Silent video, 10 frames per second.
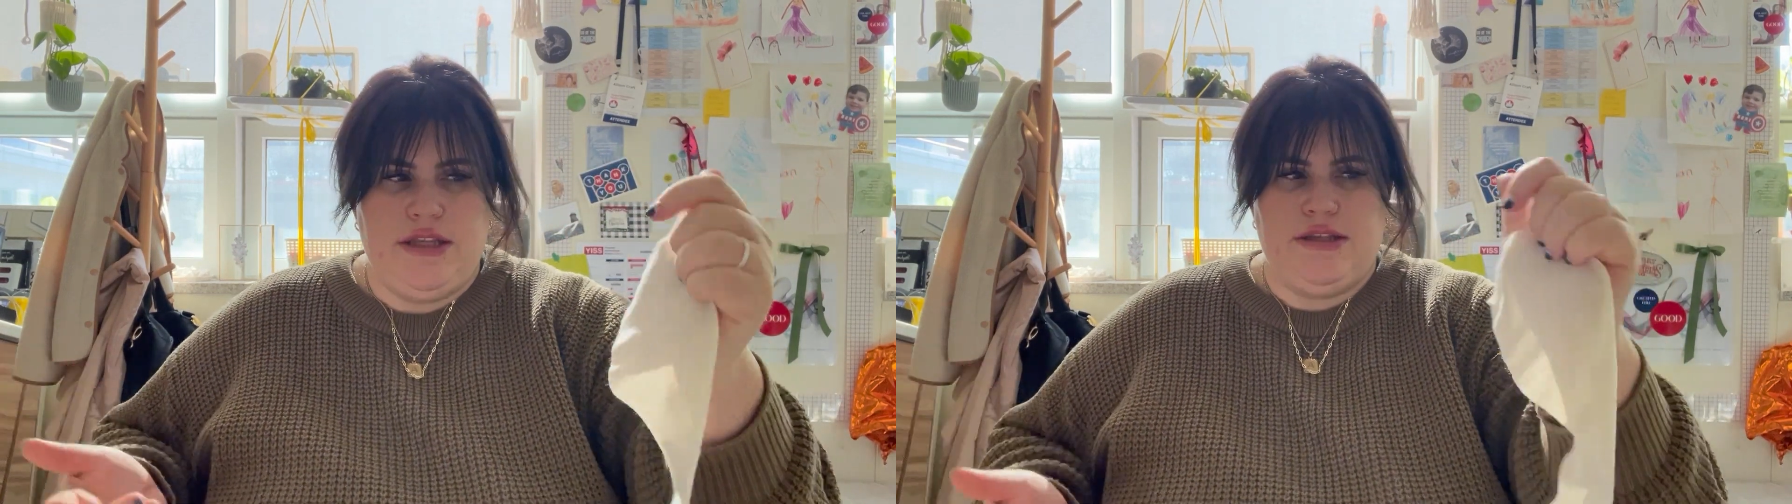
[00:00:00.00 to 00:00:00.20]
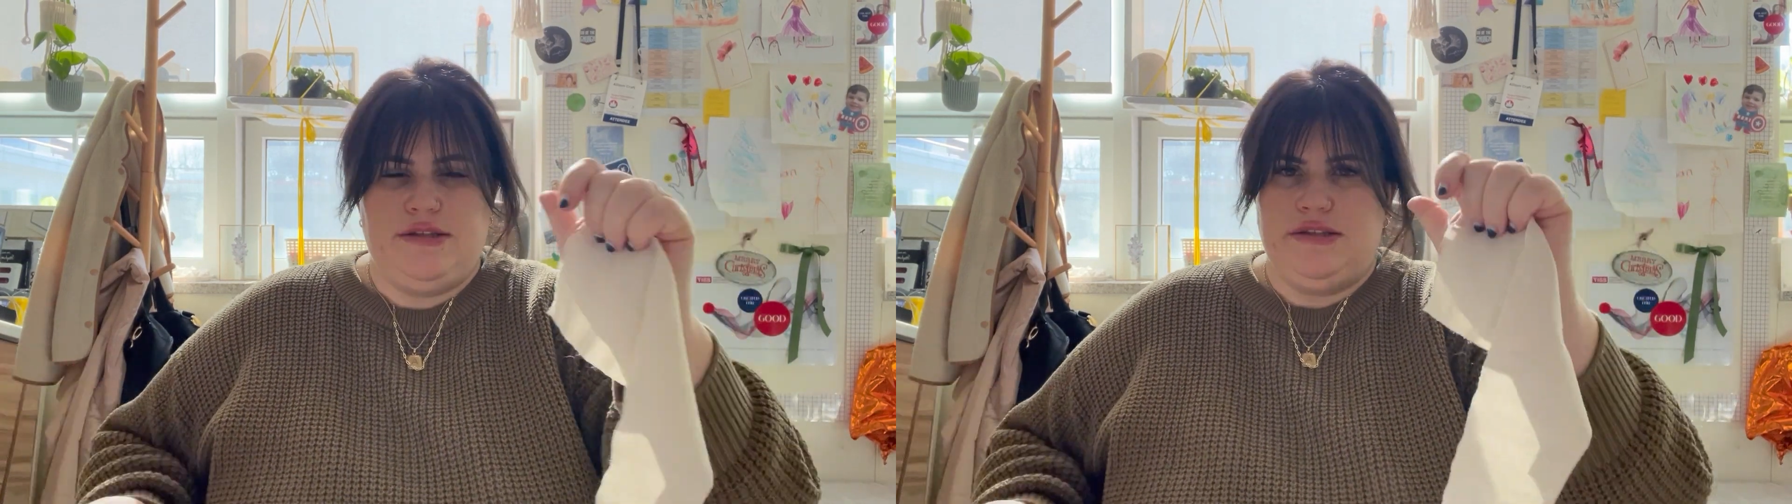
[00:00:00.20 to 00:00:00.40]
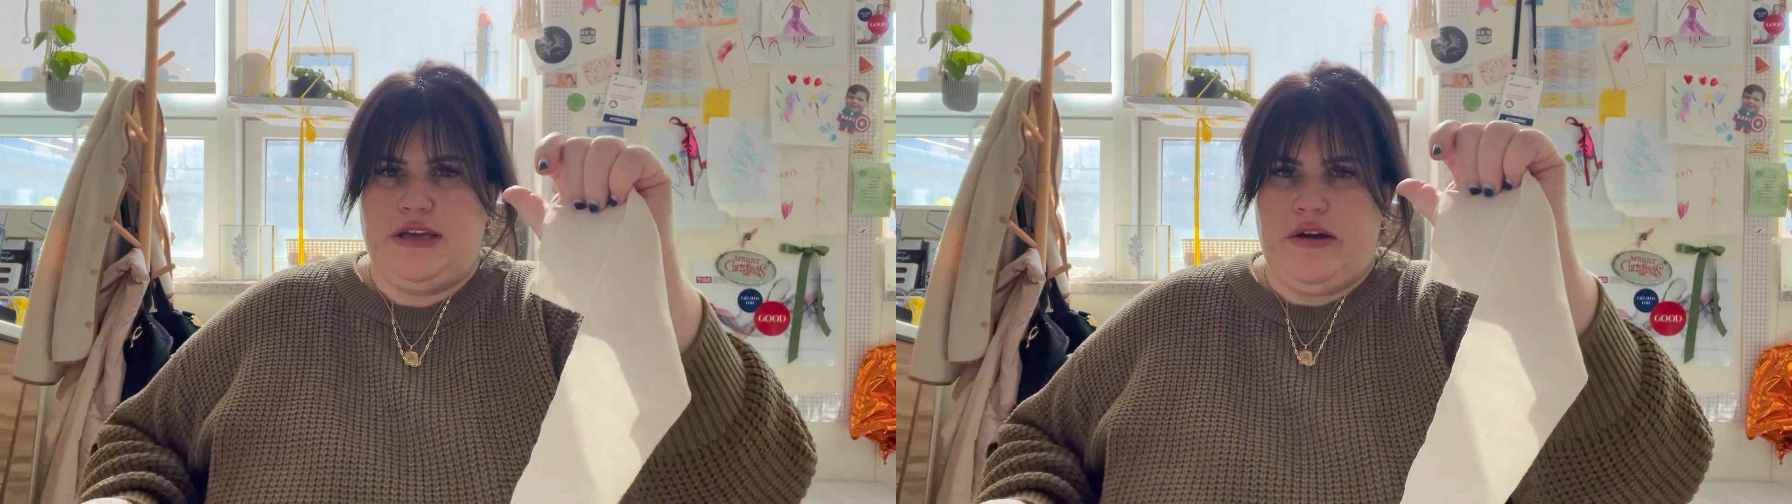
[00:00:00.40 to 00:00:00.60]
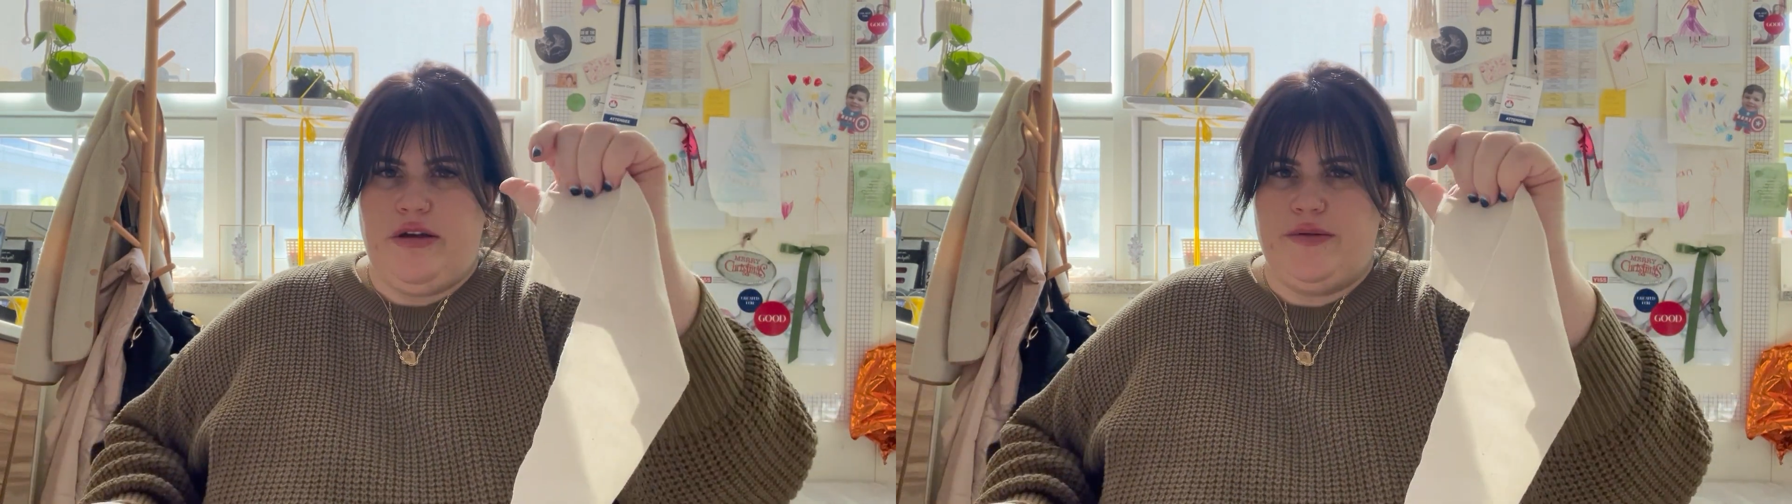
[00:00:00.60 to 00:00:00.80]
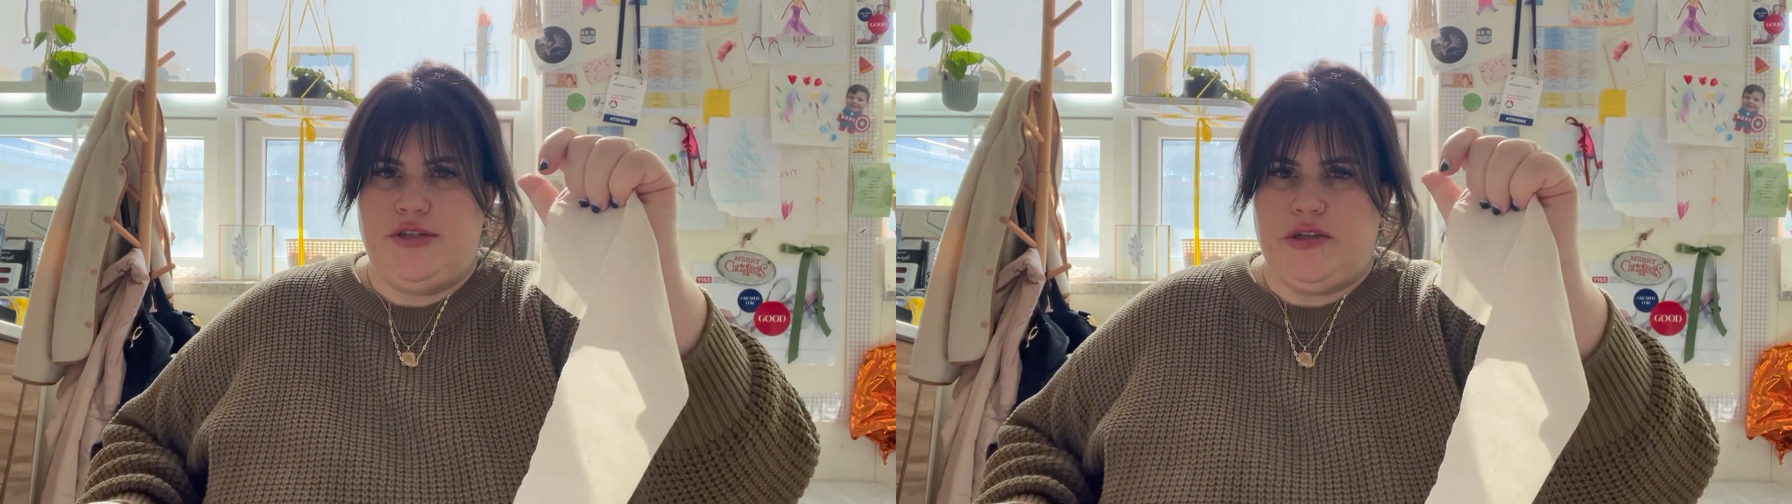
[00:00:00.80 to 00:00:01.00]
this is how I
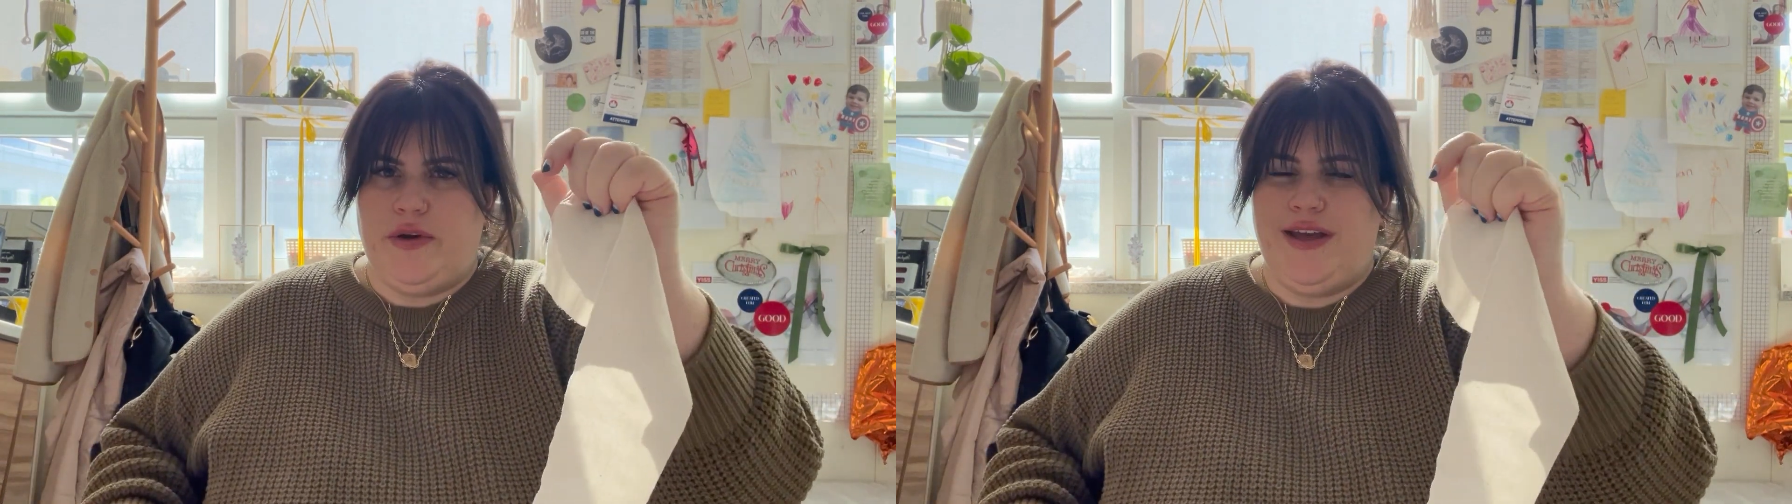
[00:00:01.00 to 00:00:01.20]
would do it.